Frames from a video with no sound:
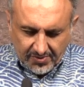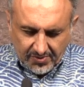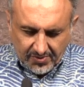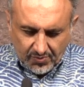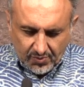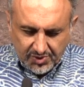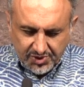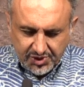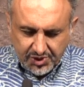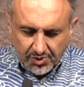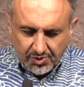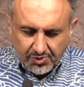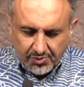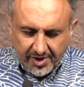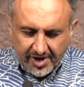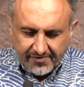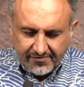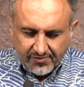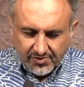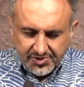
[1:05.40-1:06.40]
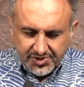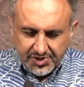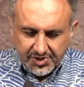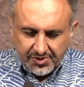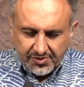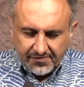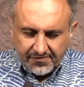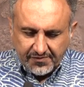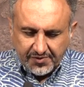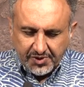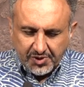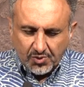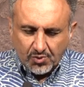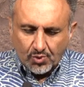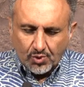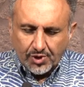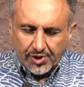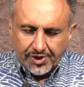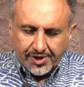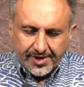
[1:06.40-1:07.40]
we're so grateful to you for your
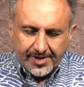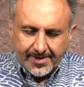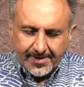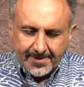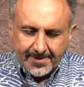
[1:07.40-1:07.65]
word